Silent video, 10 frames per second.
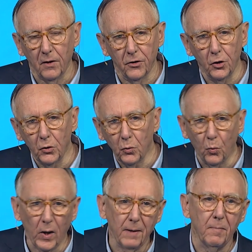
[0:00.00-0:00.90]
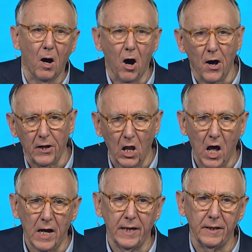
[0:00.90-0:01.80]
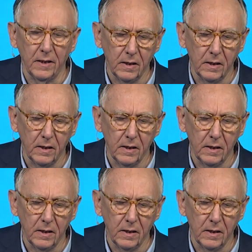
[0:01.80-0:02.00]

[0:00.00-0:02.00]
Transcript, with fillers: the new web online,